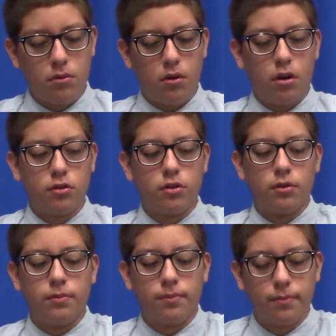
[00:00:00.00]

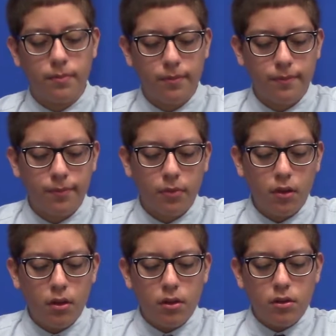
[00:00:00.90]
Also,
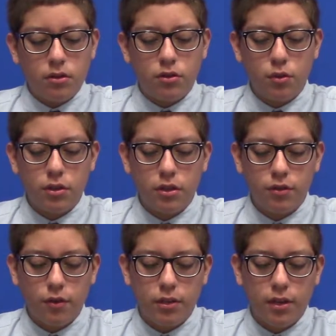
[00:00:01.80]
students
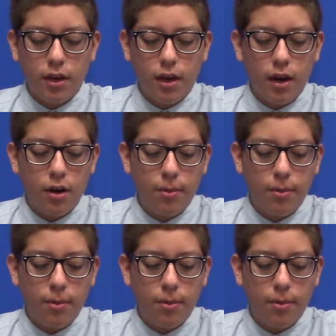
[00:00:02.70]
interested in getting